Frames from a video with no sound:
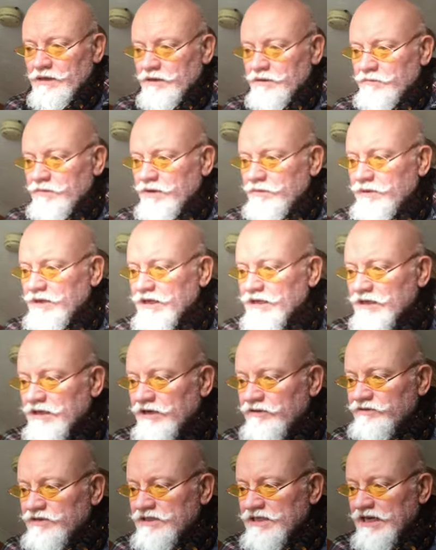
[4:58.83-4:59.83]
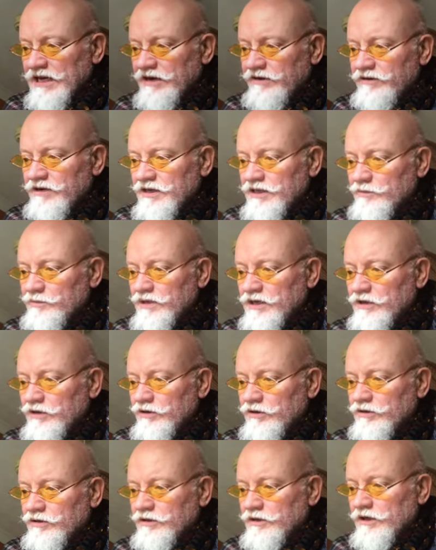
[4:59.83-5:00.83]
Maybe I can have his hair a little bit
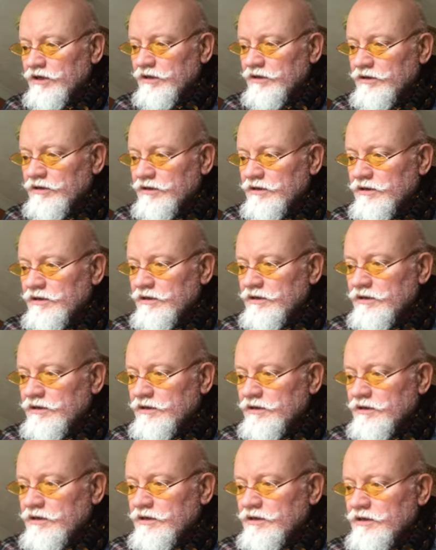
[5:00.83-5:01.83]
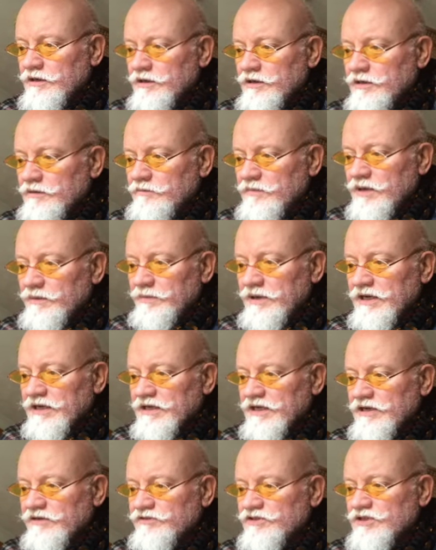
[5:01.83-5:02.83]
longer. Maybe I
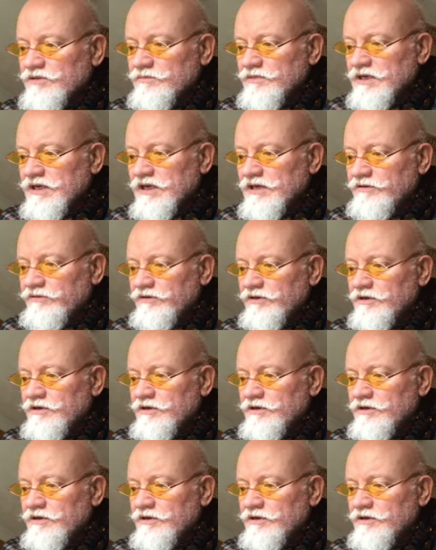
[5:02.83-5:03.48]
could have some kind of